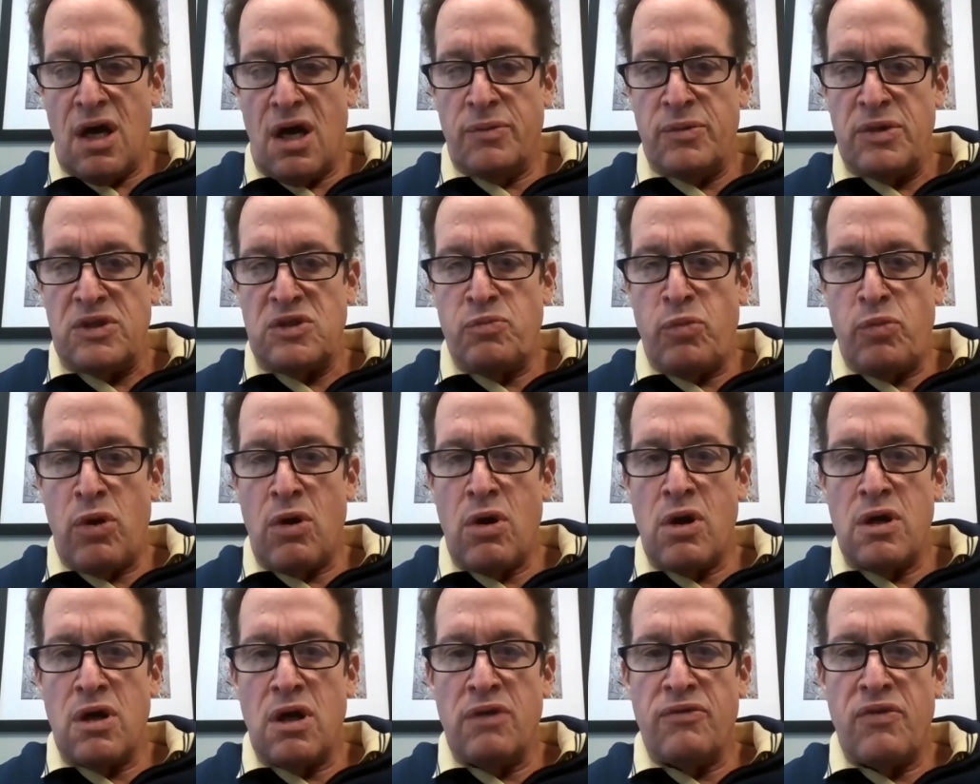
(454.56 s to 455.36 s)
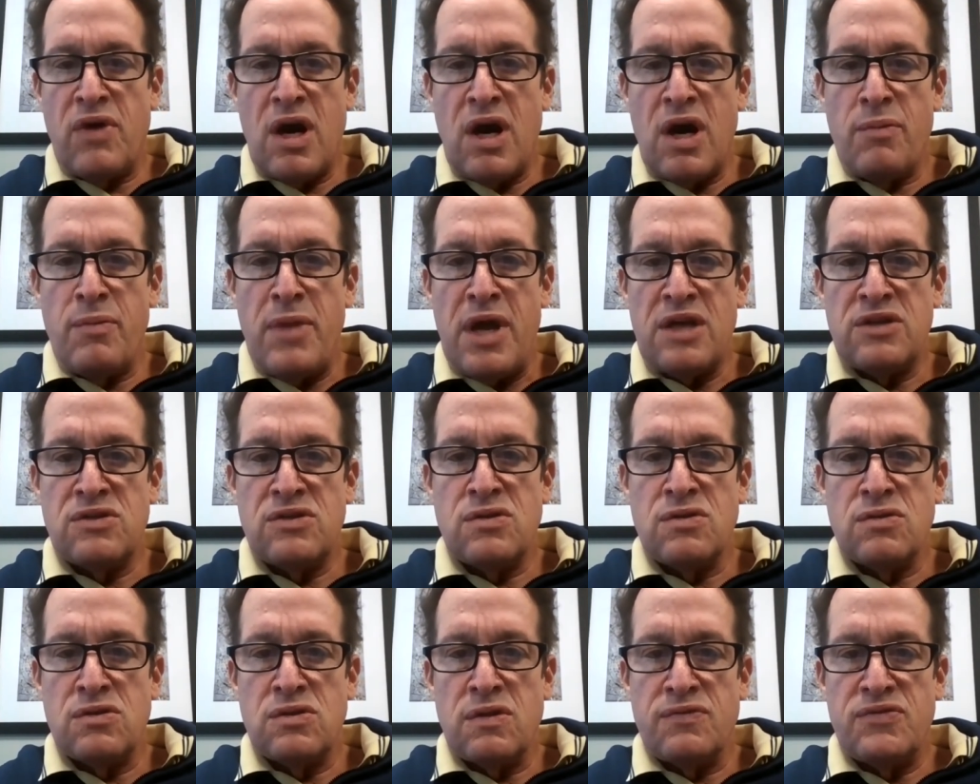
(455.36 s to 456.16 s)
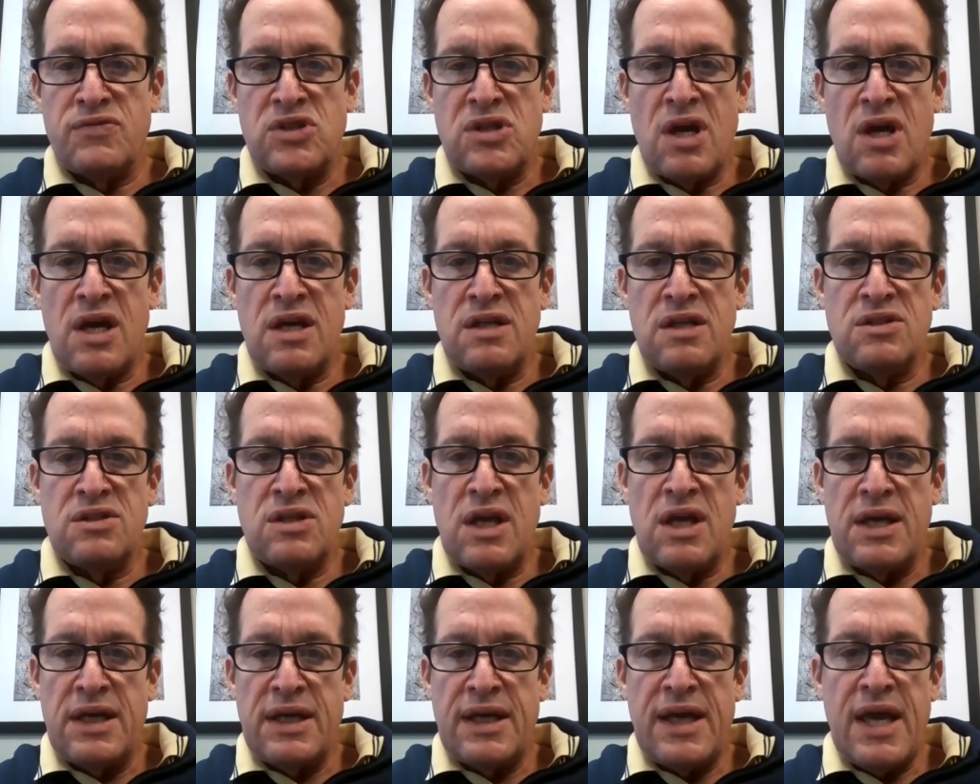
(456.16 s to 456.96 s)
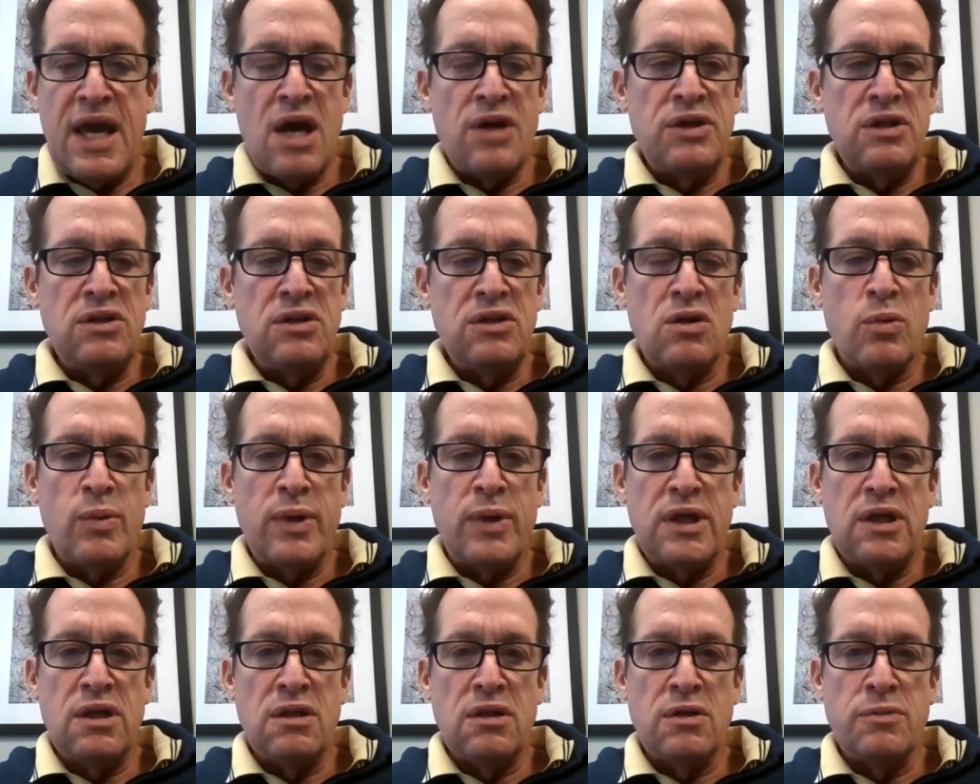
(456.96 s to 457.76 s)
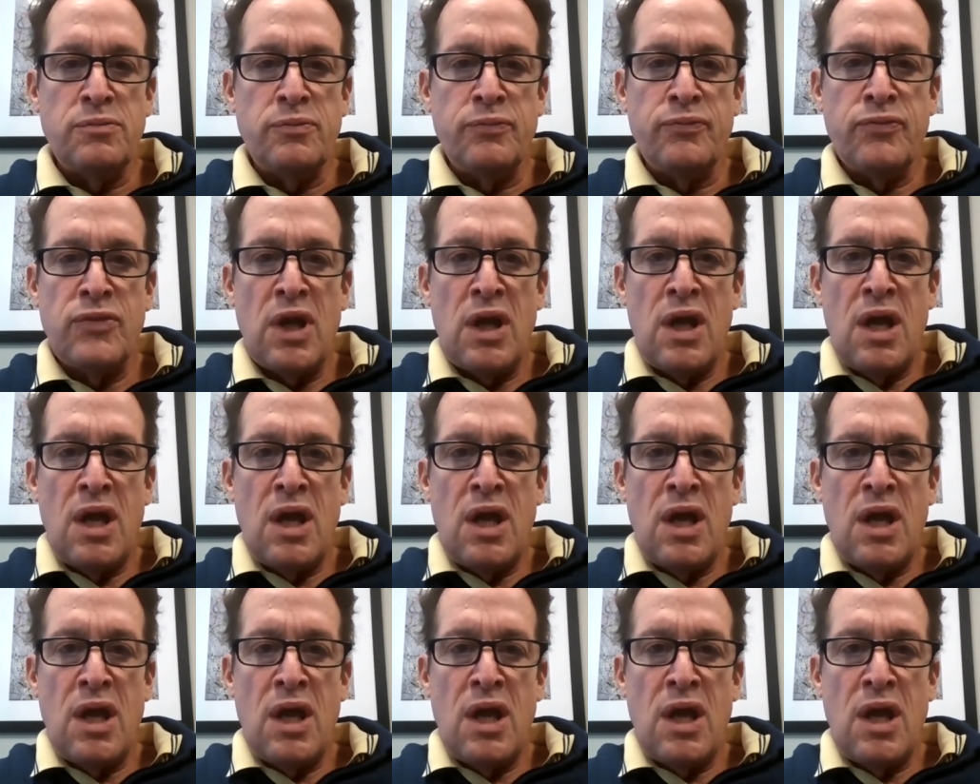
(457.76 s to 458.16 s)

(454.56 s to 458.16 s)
It's part of our Masters of Science and Accounting curriculum.